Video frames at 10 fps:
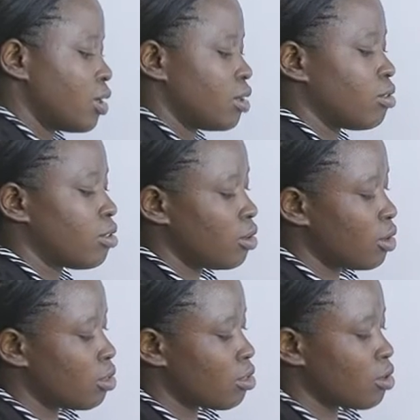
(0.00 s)
that 0
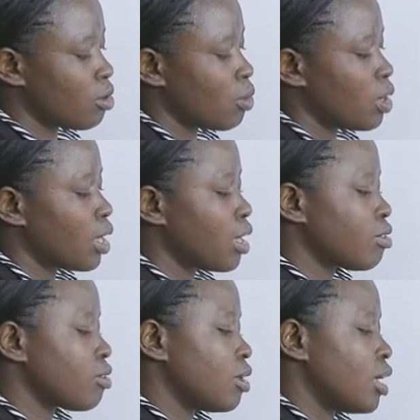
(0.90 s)
and 0 will
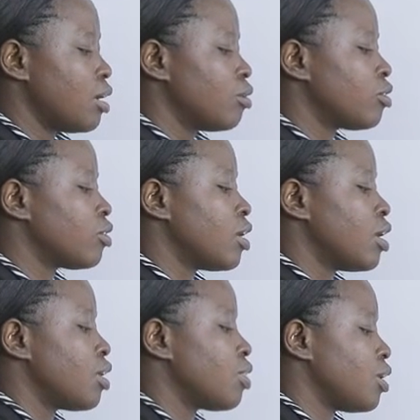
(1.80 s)
cancel out.
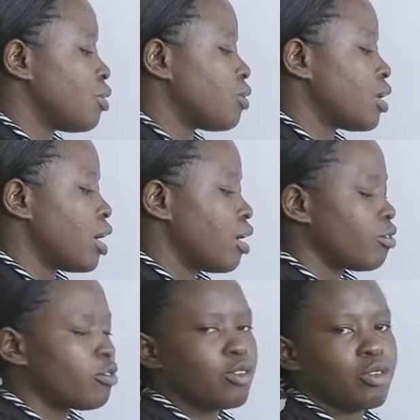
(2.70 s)
Then we
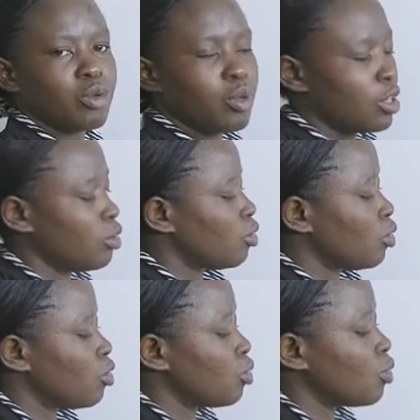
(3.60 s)
have 2 into
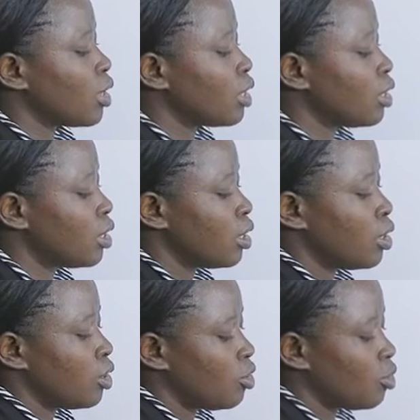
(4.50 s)
2, 1.
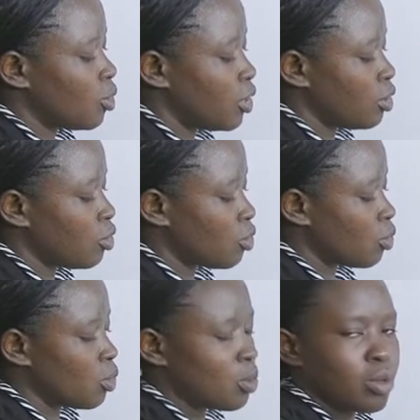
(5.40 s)
2
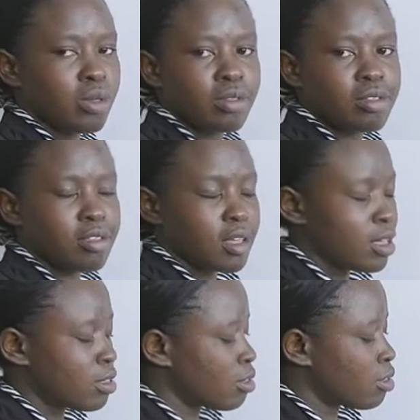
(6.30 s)
into
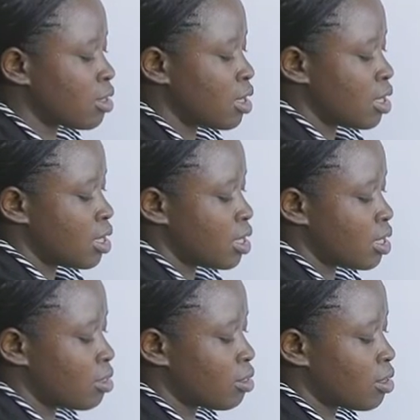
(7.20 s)
6
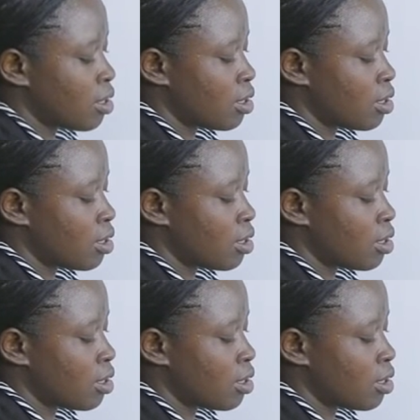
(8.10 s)
is